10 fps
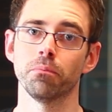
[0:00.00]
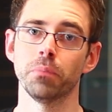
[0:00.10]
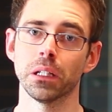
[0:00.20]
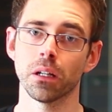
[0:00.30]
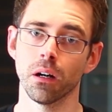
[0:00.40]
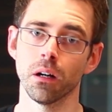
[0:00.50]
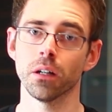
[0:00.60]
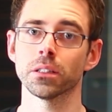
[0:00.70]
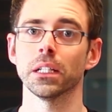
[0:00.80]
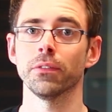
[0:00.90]

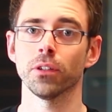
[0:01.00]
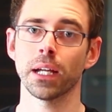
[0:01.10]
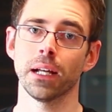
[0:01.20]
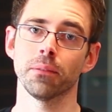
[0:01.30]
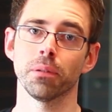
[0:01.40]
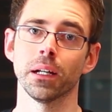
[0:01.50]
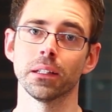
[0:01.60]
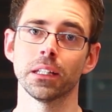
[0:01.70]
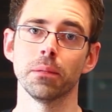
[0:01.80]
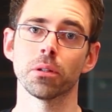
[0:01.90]
because if you're
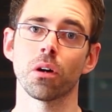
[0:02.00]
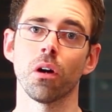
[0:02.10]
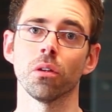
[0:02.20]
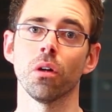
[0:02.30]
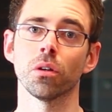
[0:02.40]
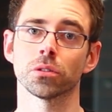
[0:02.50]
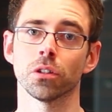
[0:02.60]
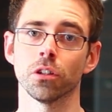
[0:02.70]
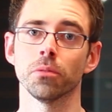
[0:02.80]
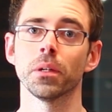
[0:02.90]
planning to keep the car long
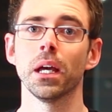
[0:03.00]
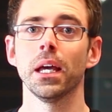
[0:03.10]
term,